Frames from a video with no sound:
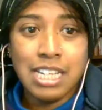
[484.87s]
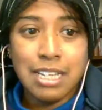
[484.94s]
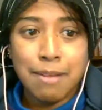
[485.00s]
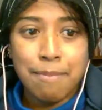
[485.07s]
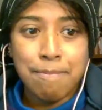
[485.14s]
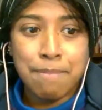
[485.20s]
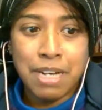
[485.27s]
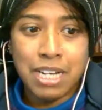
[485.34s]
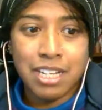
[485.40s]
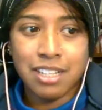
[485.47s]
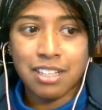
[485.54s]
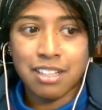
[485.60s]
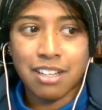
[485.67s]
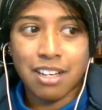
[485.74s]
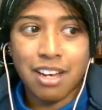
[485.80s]

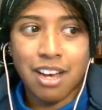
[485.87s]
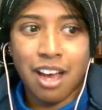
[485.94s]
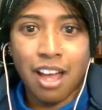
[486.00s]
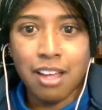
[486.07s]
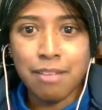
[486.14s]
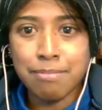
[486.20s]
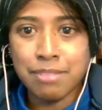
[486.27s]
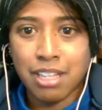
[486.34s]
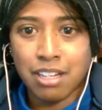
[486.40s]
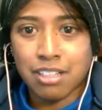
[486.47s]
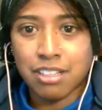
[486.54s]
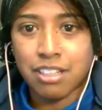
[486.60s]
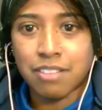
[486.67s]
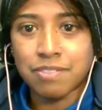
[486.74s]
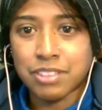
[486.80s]
But I'm not
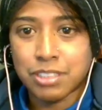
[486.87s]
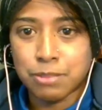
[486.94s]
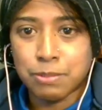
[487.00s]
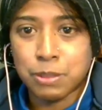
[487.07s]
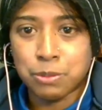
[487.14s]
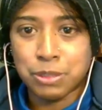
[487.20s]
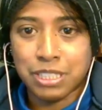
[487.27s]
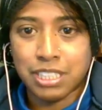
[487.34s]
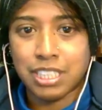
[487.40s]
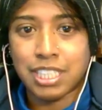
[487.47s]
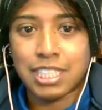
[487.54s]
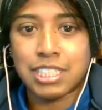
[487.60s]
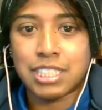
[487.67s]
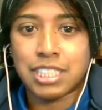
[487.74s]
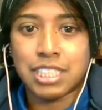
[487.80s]
comfortable with the
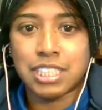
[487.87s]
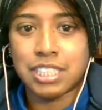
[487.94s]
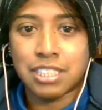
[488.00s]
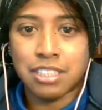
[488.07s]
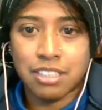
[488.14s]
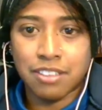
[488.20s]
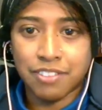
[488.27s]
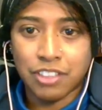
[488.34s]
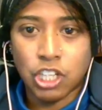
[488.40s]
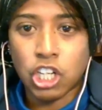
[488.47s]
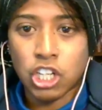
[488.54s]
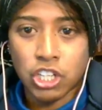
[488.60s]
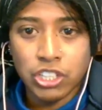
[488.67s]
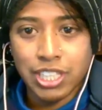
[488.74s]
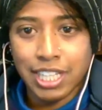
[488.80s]
idea of
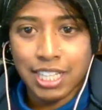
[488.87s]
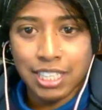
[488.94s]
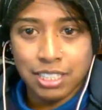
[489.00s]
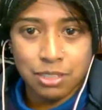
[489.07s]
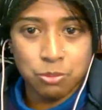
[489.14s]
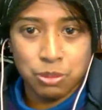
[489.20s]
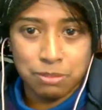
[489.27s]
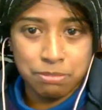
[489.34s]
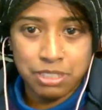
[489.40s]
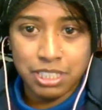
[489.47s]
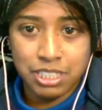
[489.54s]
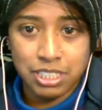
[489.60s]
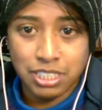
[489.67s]
all that in one place.